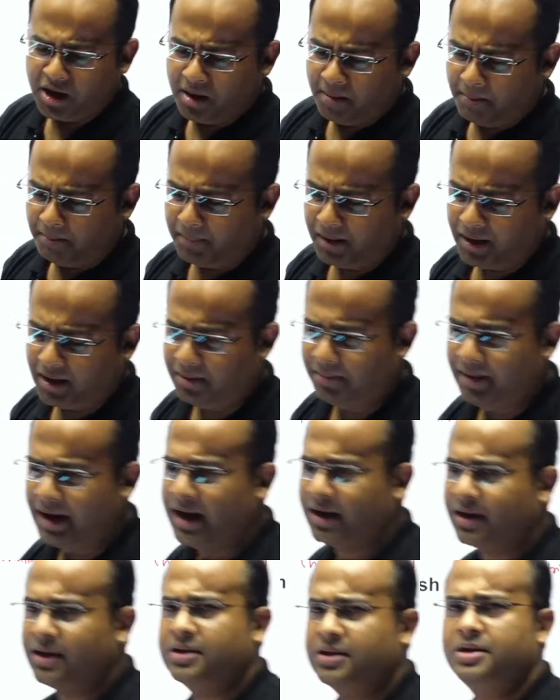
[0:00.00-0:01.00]

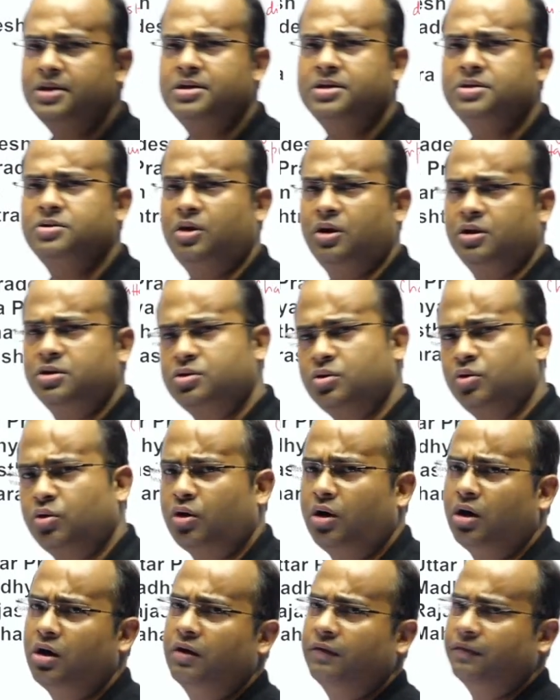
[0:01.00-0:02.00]
Mahabharat, it is also
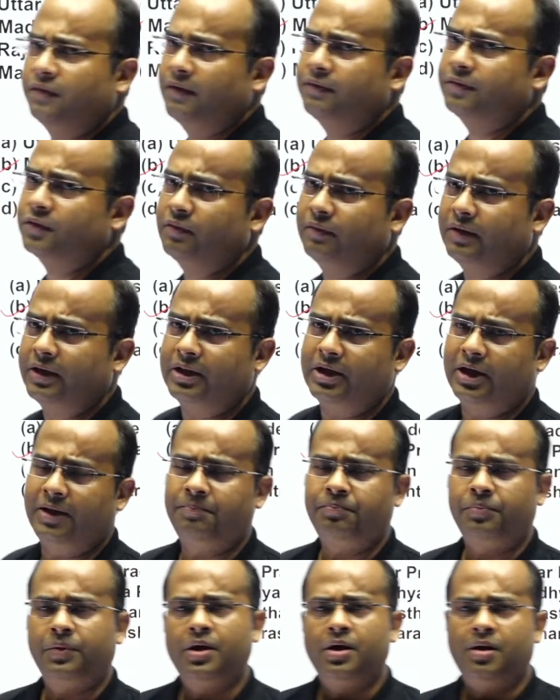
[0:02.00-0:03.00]
called fifth Veda.
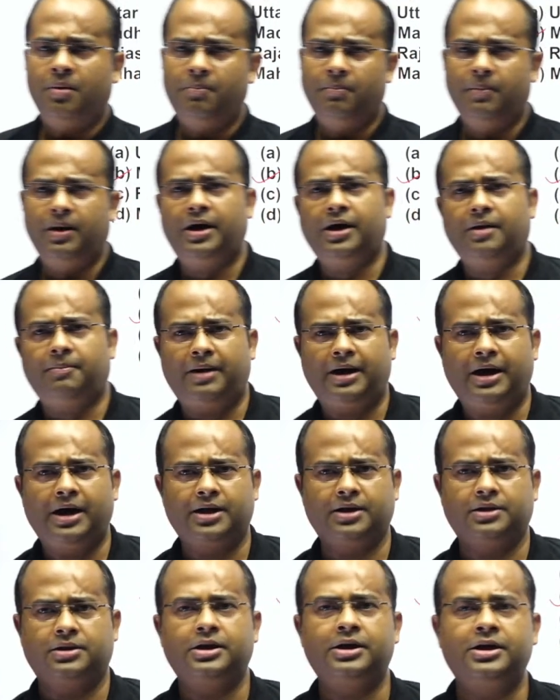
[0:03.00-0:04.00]

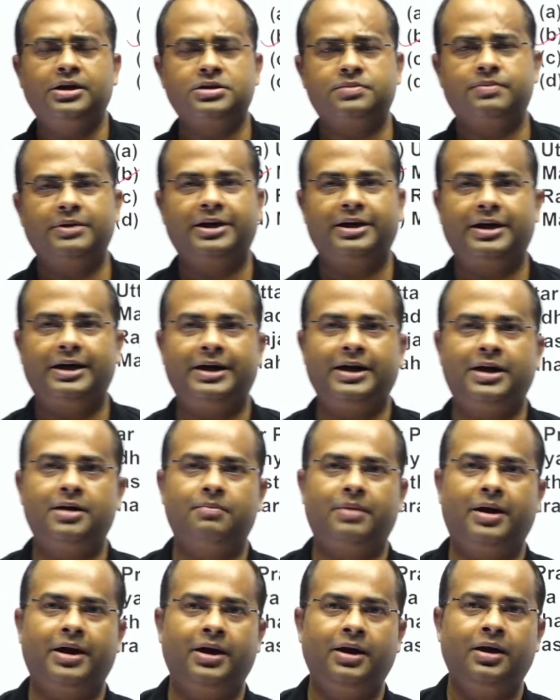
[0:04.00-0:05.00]
Mahabharat, it is being written
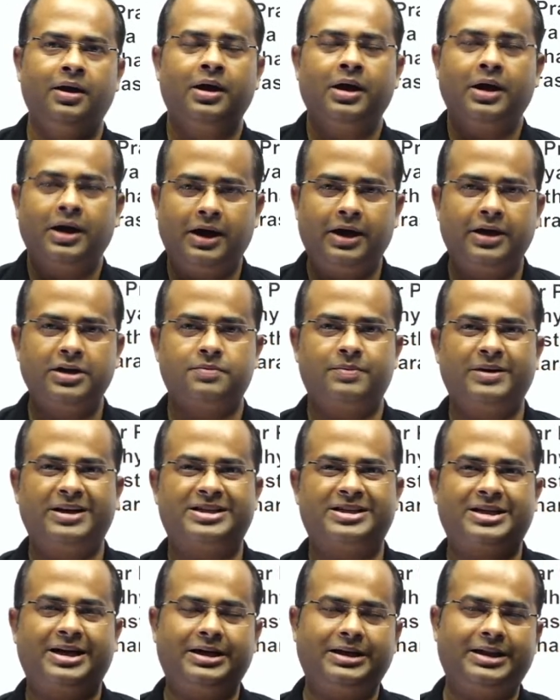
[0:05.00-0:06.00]
by, it is being
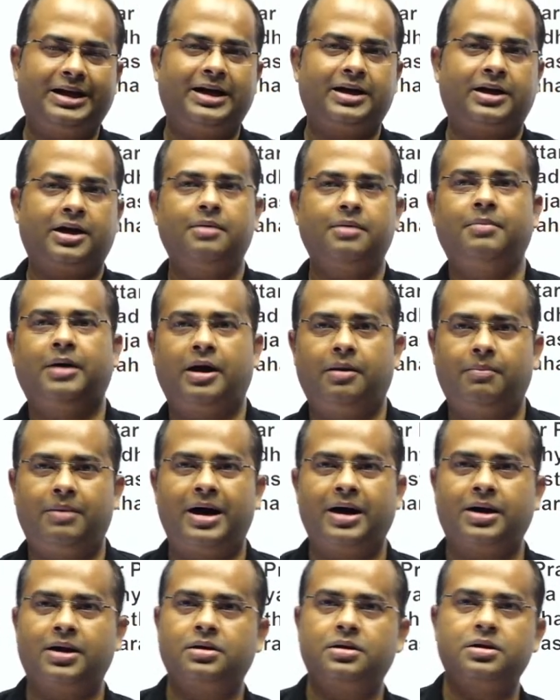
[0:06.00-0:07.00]
said that ki
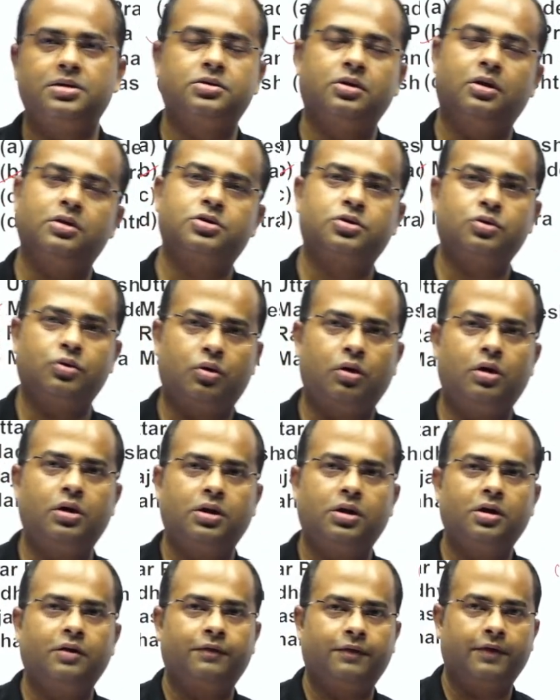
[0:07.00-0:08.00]
Mahabharat is also called
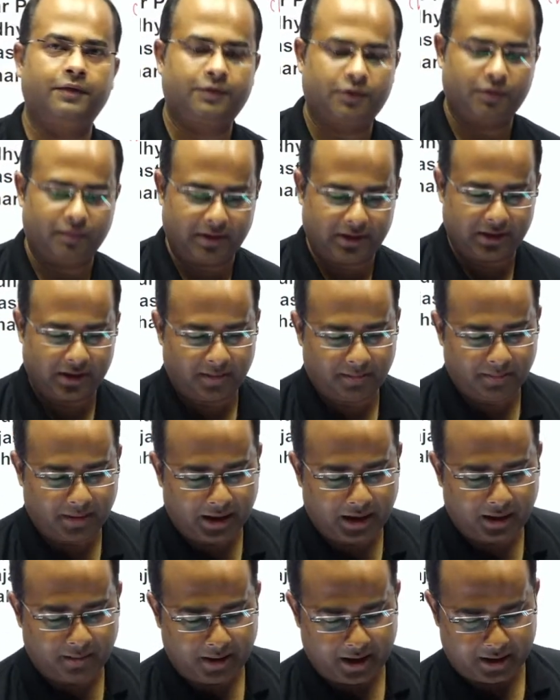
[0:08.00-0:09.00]
the fifth Veda.
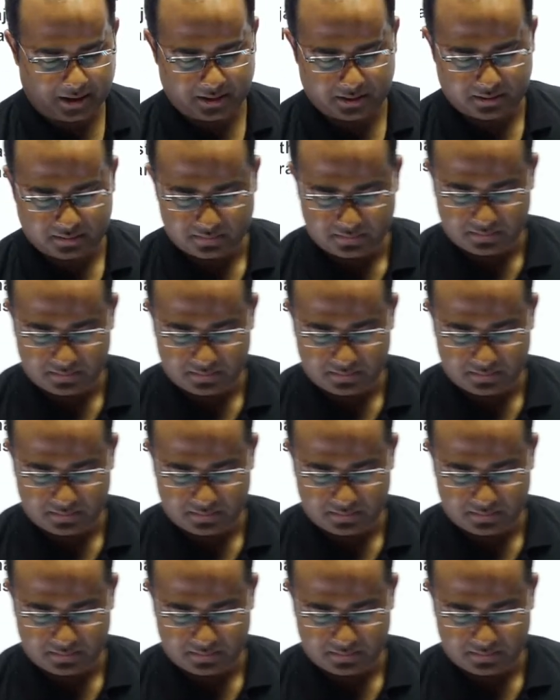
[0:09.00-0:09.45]
Mahabharat,